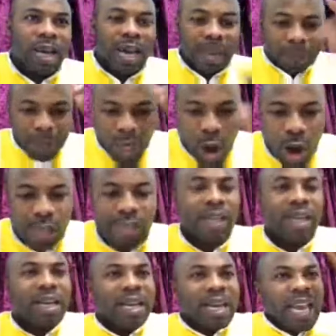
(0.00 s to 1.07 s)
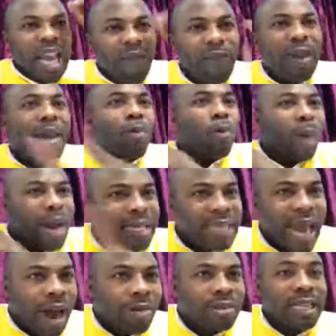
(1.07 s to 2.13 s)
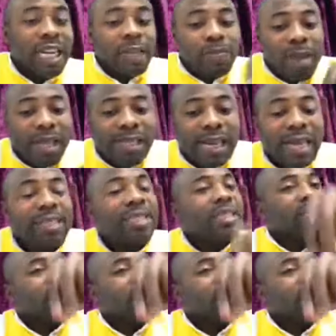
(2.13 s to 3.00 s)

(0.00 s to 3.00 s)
Because if he went out, it means that